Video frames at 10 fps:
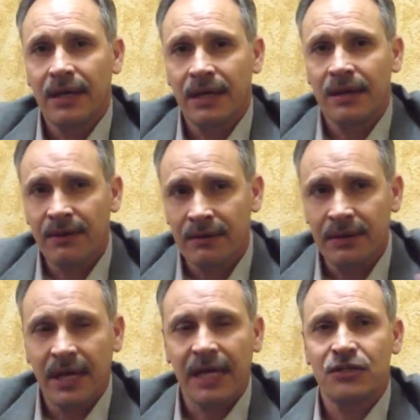another
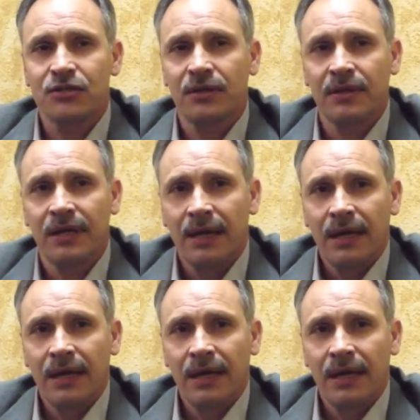nation.